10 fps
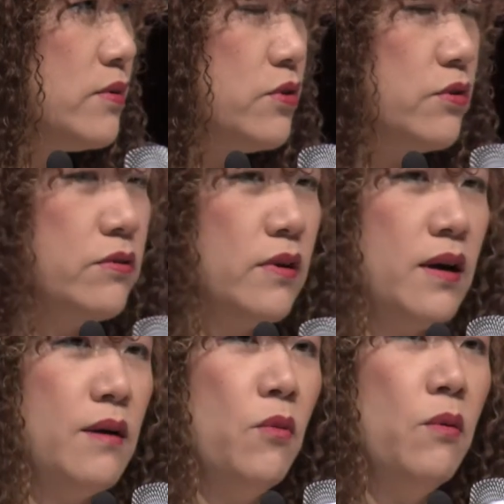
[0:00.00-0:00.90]
to
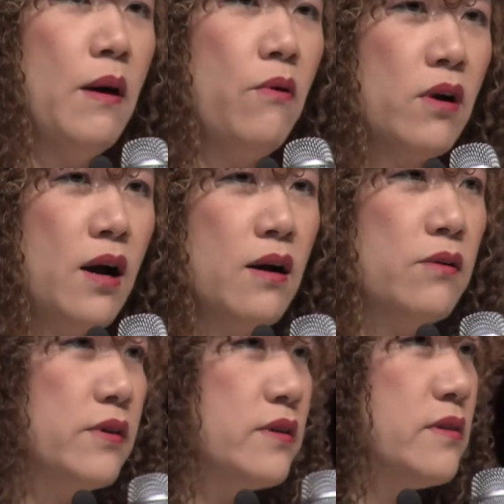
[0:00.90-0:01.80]
uh, Mobile World
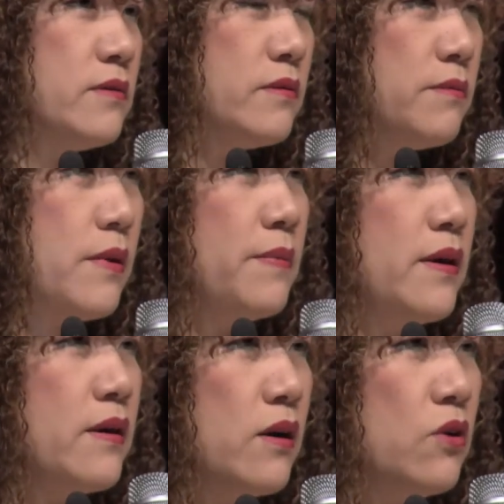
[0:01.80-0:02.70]
Congress,
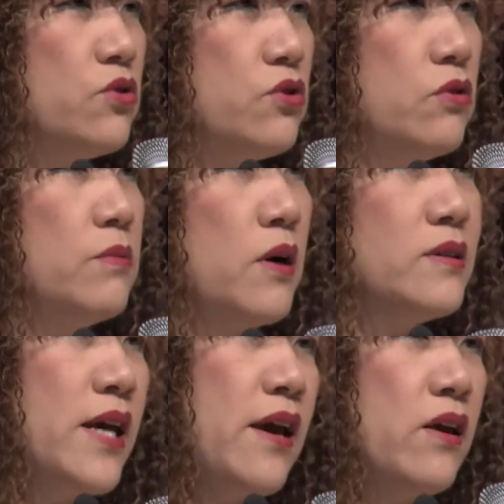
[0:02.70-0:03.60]
maybe close to
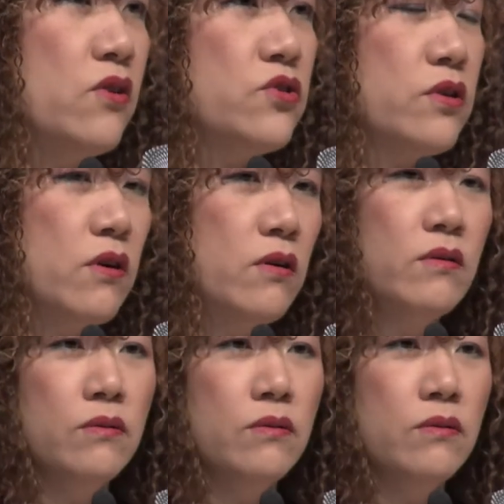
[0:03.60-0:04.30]
about ten years ago,